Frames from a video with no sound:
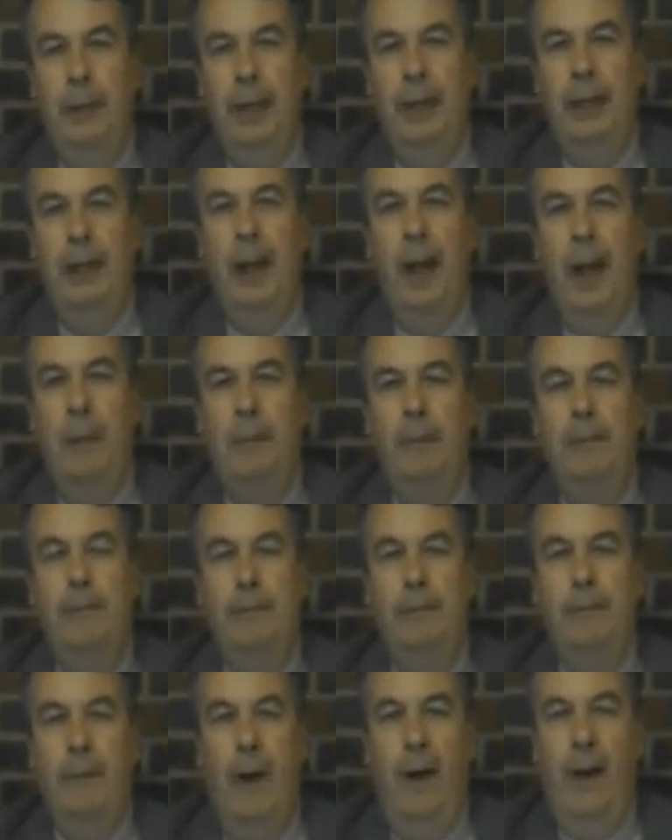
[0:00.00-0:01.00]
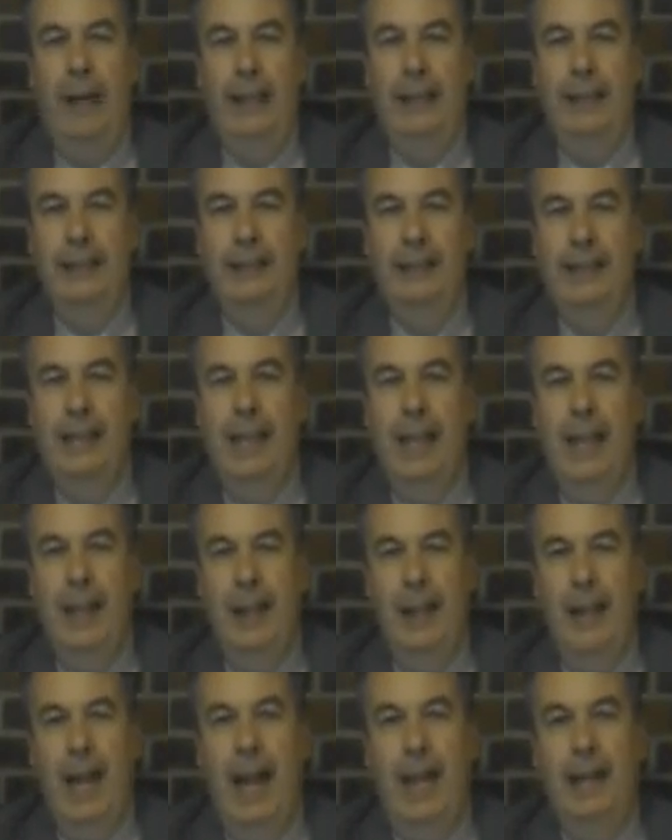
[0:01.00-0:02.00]
can come and find
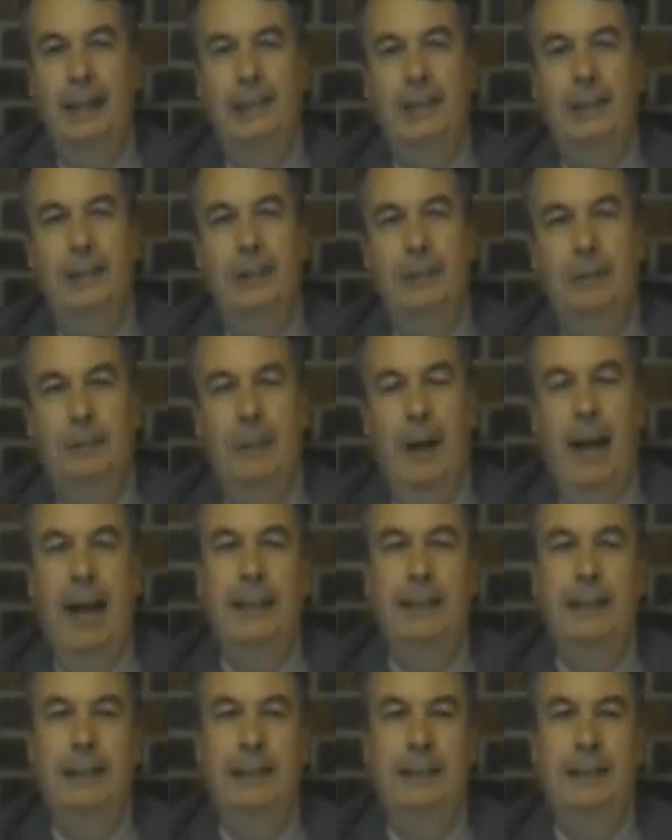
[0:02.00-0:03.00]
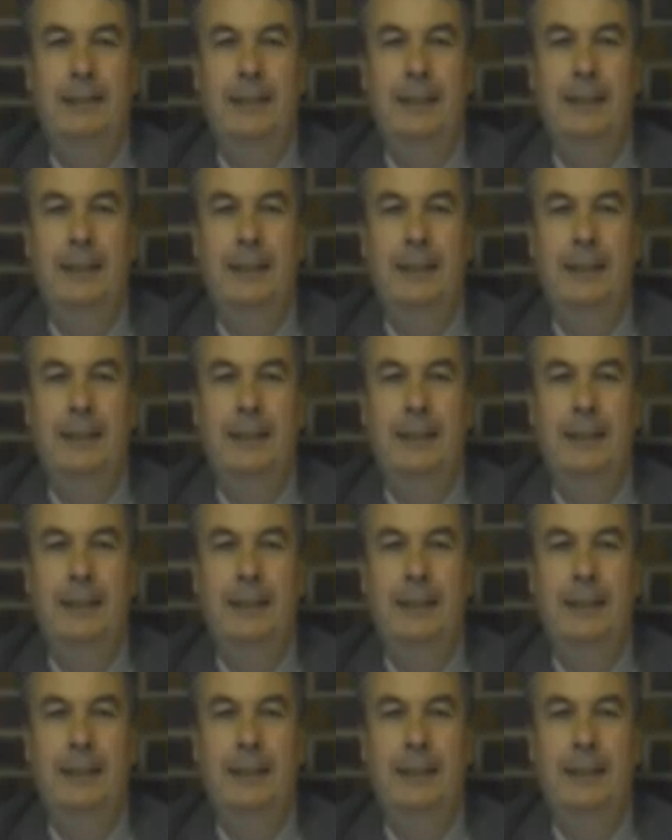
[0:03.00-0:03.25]
that rest.